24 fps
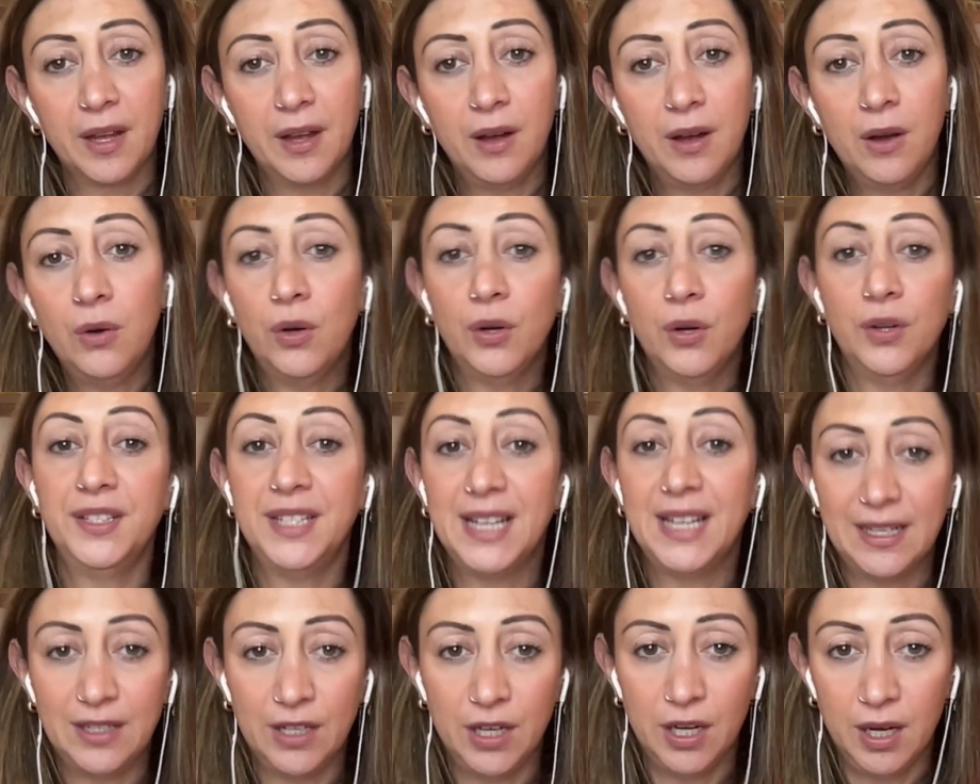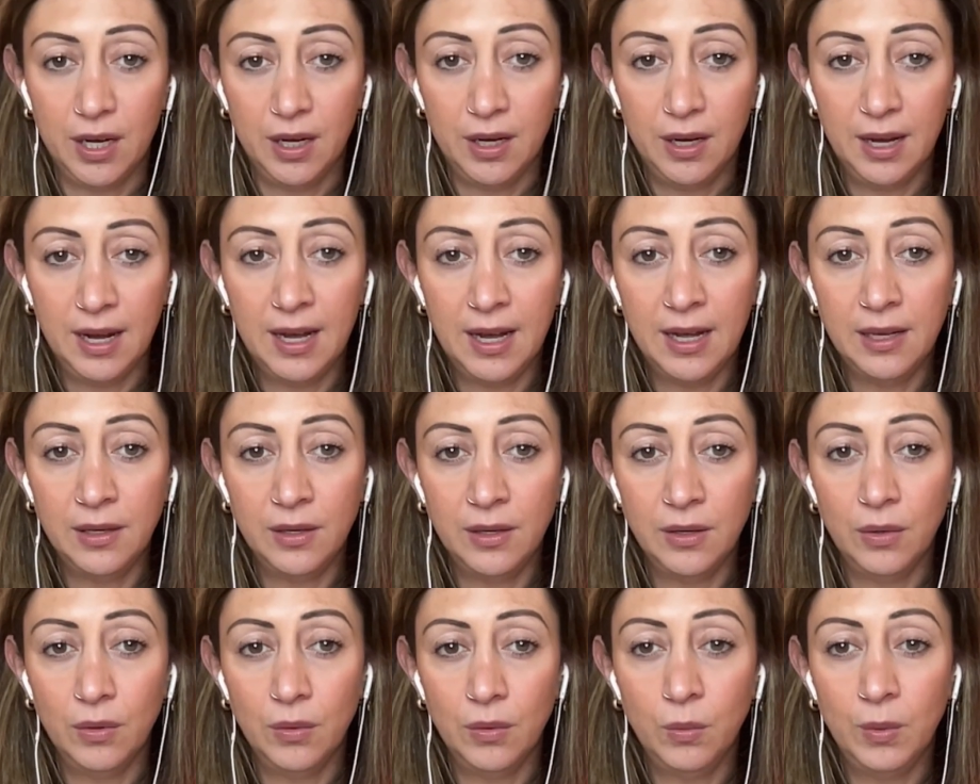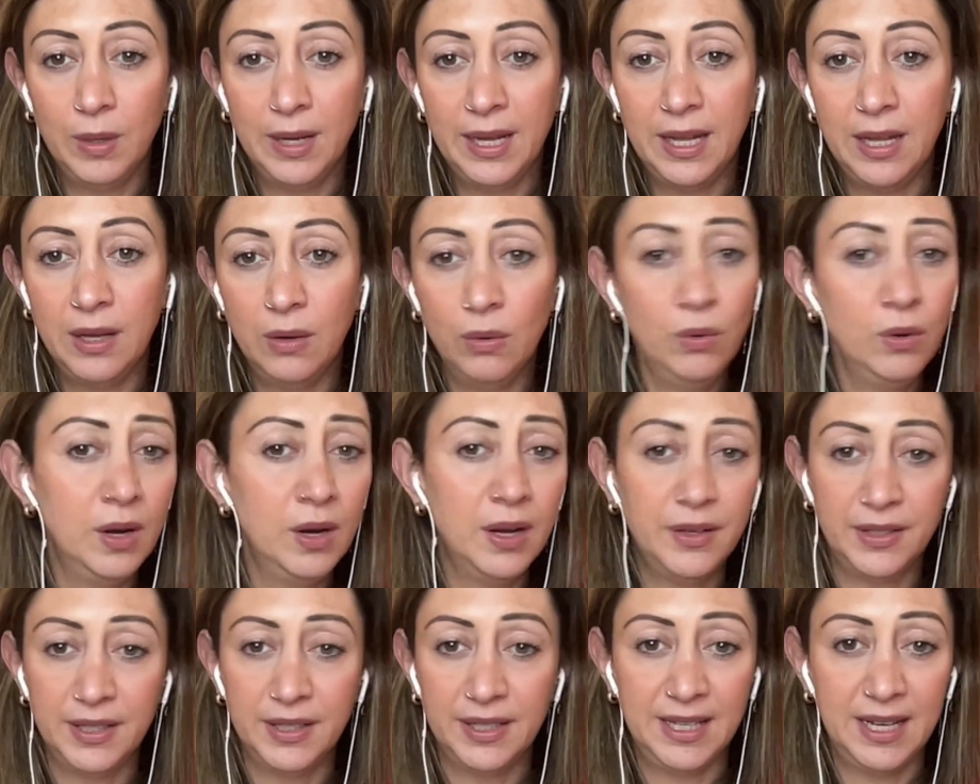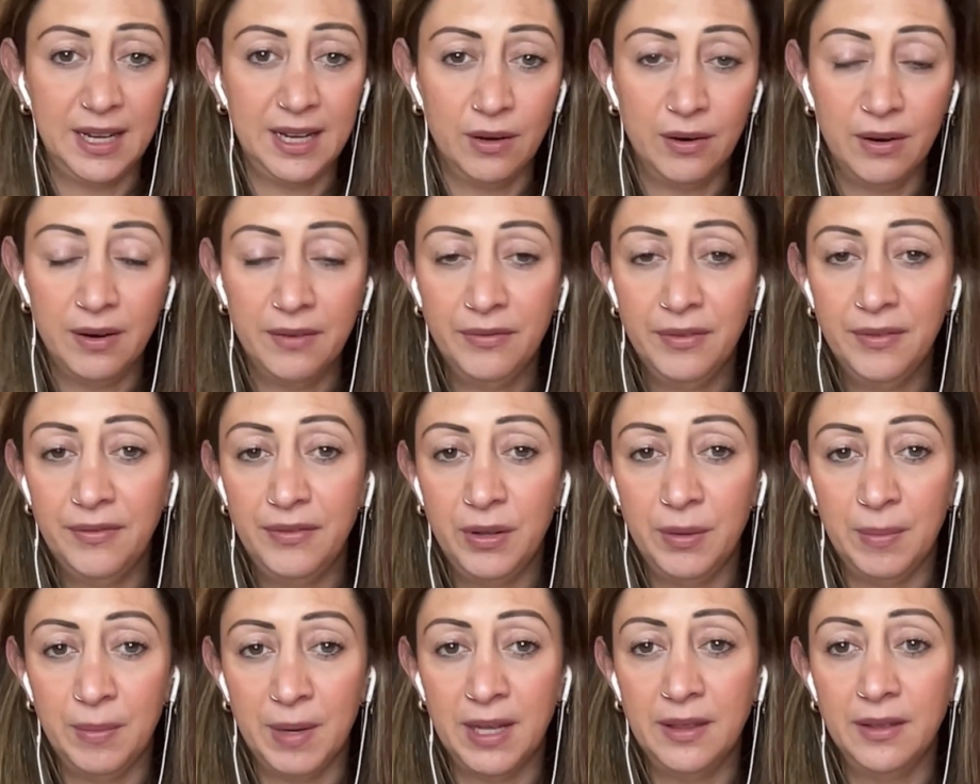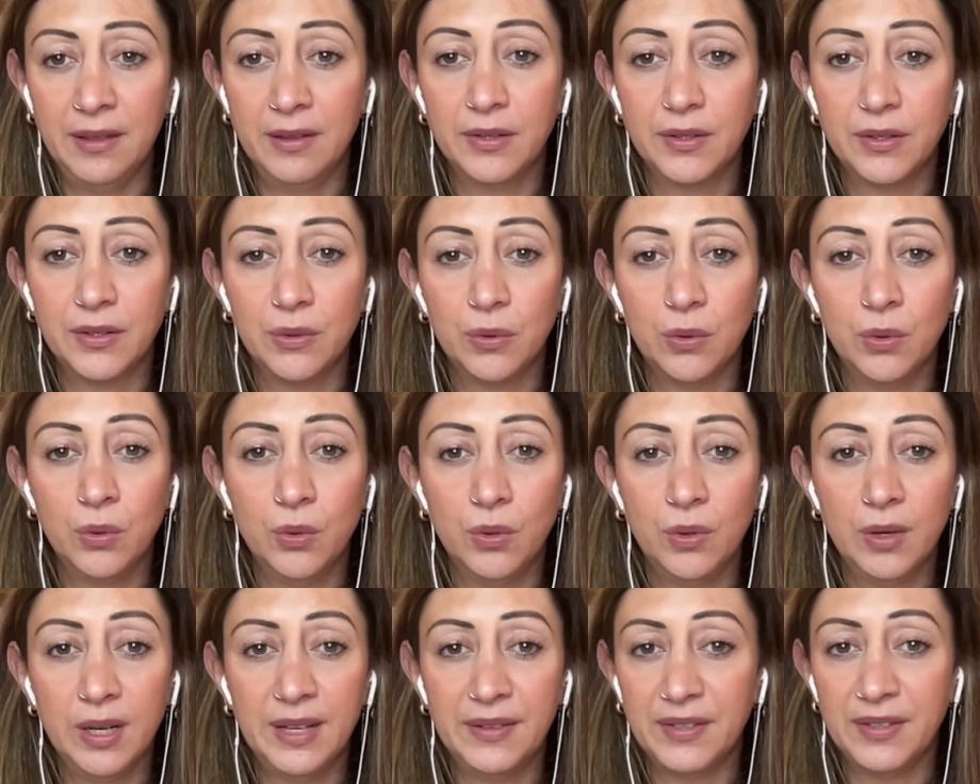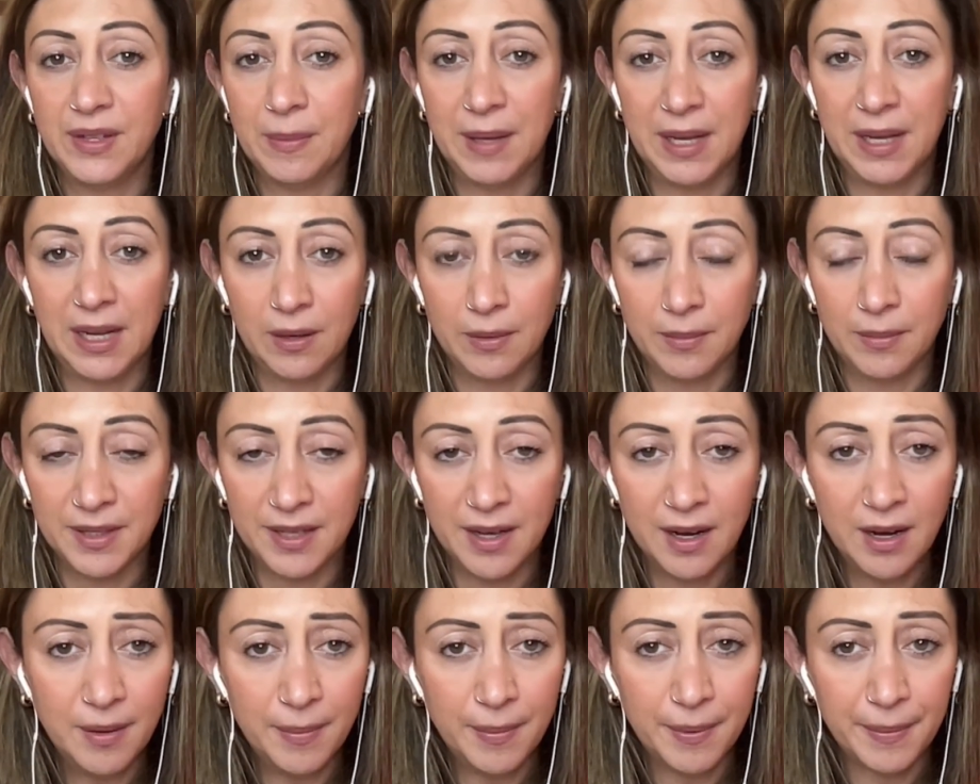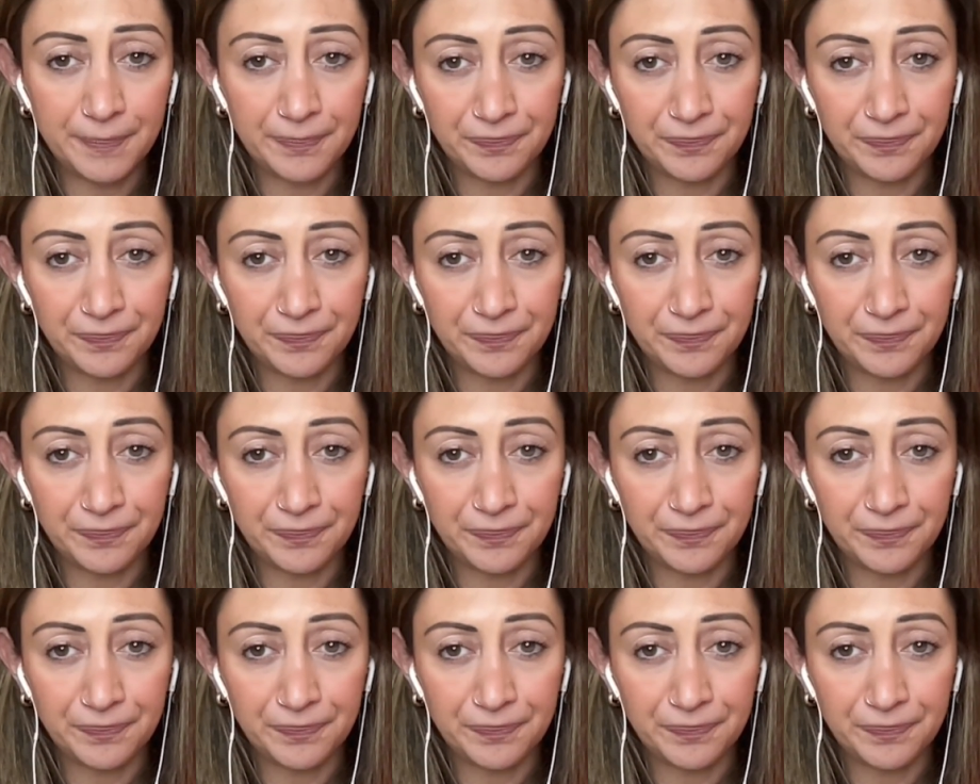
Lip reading: I'll contact her. And we all go to see her every few months, or if something comes up.